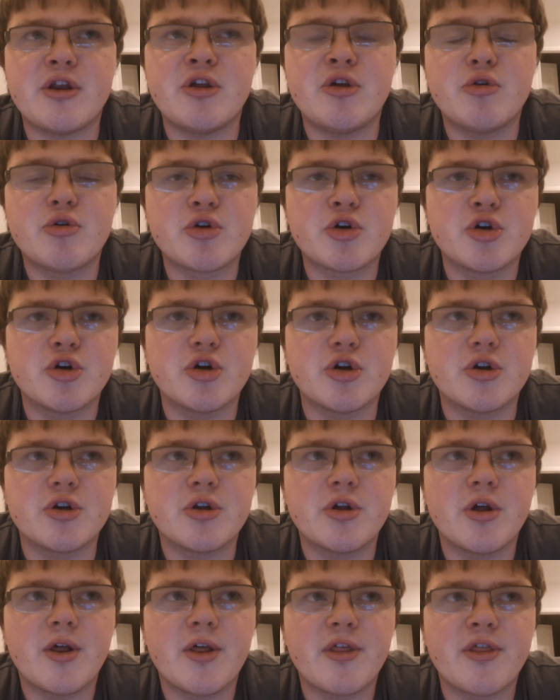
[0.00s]
you could
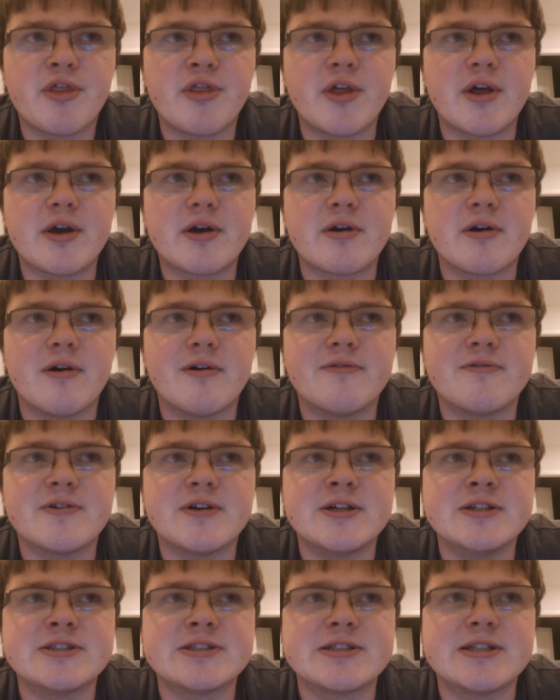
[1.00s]
think of
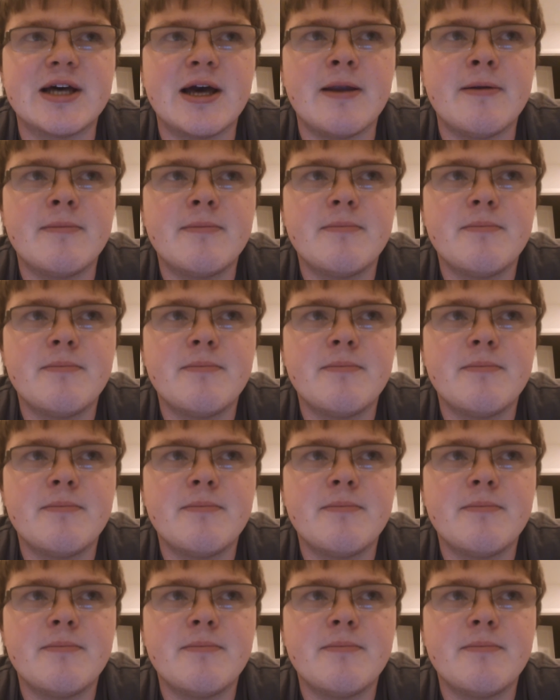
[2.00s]
is that